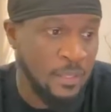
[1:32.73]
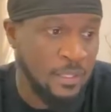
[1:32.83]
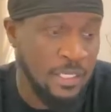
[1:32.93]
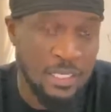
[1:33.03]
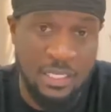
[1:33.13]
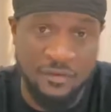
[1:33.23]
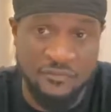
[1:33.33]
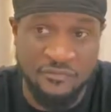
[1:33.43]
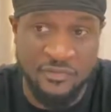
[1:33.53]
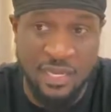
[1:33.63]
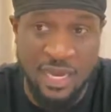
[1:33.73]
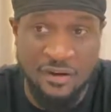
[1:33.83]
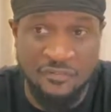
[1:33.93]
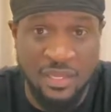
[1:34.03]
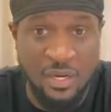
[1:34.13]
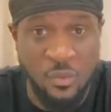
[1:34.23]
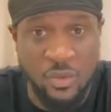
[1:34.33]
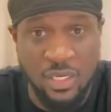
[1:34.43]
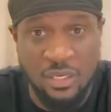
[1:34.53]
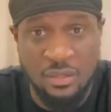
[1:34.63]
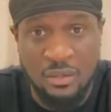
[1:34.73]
Then, after a week,